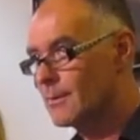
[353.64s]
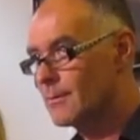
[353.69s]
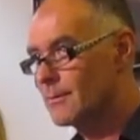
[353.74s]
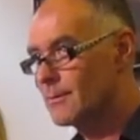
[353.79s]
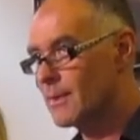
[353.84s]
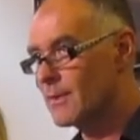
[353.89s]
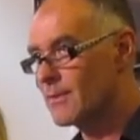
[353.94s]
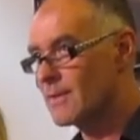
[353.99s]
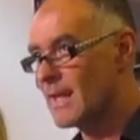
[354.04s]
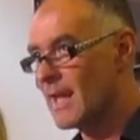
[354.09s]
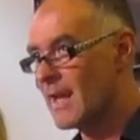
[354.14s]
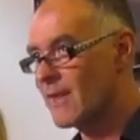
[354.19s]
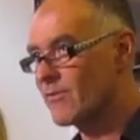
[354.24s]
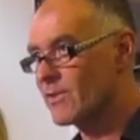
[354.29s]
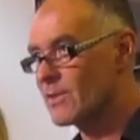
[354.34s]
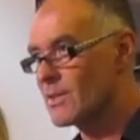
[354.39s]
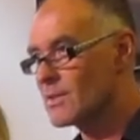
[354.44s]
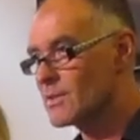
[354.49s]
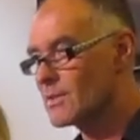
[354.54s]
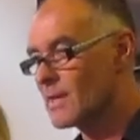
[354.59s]
that the
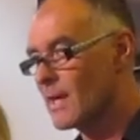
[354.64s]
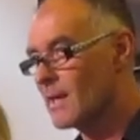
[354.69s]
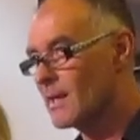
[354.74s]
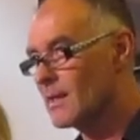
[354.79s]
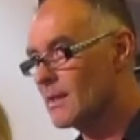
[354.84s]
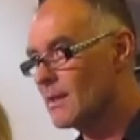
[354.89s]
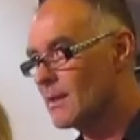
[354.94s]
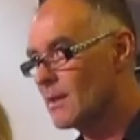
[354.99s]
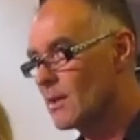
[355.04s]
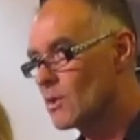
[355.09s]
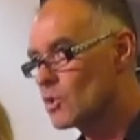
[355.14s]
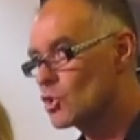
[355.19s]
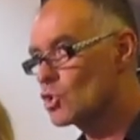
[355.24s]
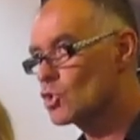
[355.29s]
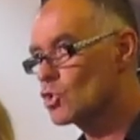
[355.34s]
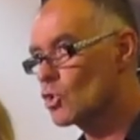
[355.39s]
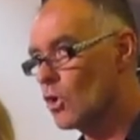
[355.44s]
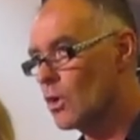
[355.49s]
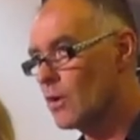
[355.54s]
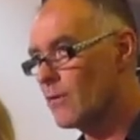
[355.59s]
evidence I
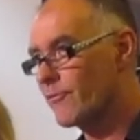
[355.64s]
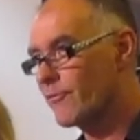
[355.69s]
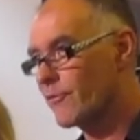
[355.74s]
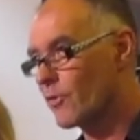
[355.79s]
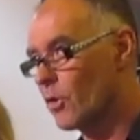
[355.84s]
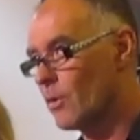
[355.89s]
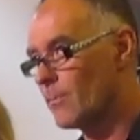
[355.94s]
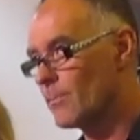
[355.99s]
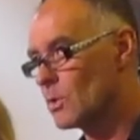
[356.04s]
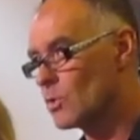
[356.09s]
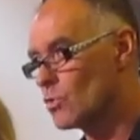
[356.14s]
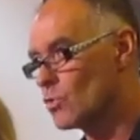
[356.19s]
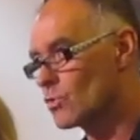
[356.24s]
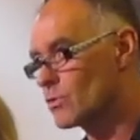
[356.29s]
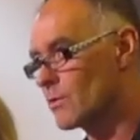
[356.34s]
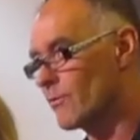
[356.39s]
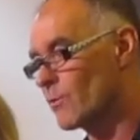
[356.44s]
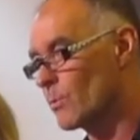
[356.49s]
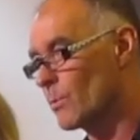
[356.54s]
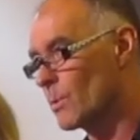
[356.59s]
sought from the News
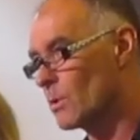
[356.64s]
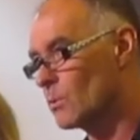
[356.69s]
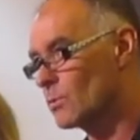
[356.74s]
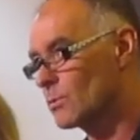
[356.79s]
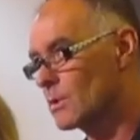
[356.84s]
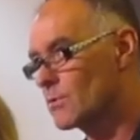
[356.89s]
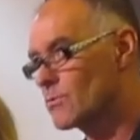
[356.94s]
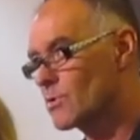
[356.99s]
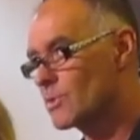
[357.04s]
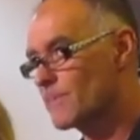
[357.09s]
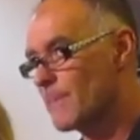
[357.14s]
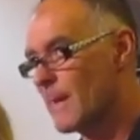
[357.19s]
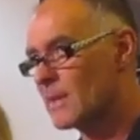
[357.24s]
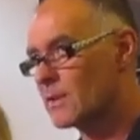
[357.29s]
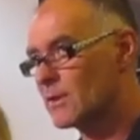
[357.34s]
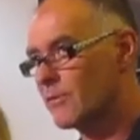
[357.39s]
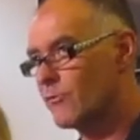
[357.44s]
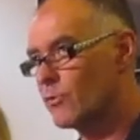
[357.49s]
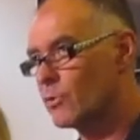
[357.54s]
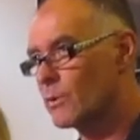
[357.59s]
of the World in
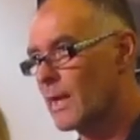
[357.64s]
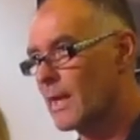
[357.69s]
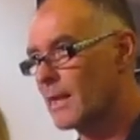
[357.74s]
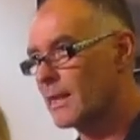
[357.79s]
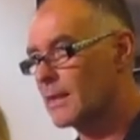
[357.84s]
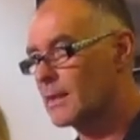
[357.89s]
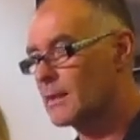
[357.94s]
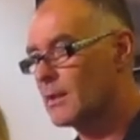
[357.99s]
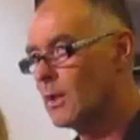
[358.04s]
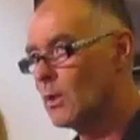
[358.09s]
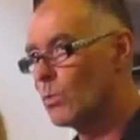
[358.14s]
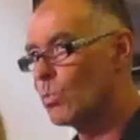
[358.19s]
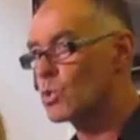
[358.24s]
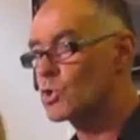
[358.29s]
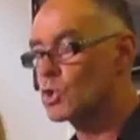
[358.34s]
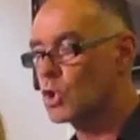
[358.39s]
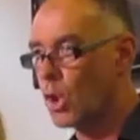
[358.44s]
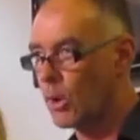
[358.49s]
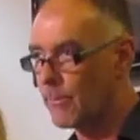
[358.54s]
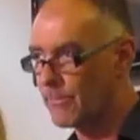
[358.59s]
respect of phone hacking
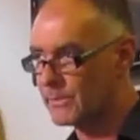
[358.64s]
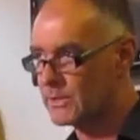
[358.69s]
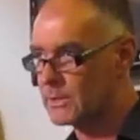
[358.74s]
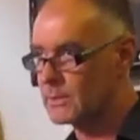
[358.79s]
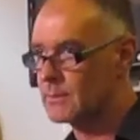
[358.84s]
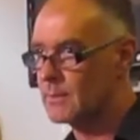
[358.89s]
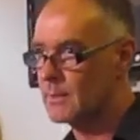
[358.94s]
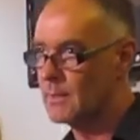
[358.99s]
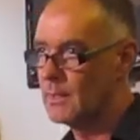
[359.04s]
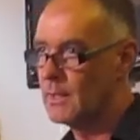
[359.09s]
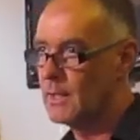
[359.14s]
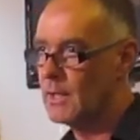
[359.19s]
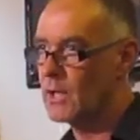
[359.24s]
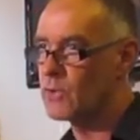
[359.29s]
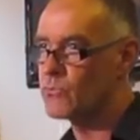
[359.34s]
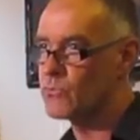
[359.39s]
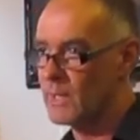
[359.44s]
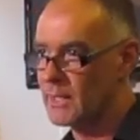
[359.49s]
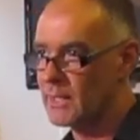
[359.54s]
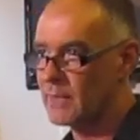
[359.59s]
was competent
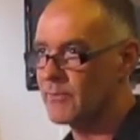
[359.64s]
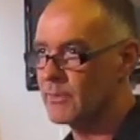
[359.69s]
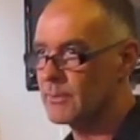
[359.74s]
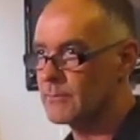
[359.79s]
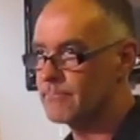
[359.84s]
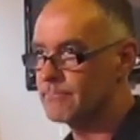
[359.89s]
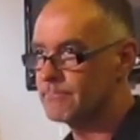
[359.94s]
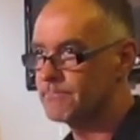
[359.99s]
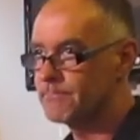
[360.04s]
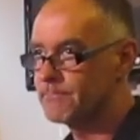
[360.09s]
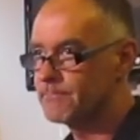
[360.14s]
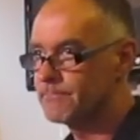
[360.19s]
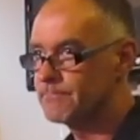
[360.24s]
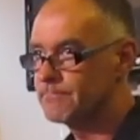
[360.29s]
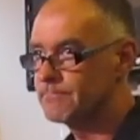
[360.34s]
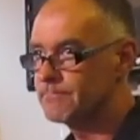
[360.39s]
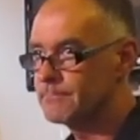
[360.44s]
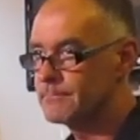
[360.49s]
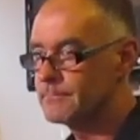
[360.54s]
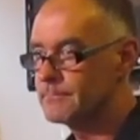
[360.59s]
and relevant.
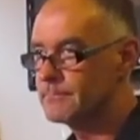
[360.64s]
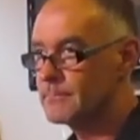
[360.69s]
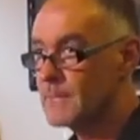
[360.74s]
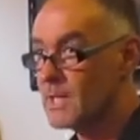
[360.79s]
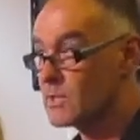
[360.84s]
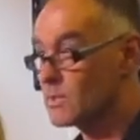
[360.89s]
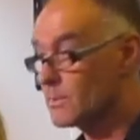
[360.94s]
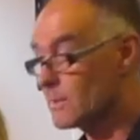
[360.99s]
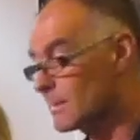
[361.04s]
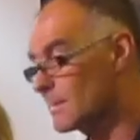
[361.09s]
That's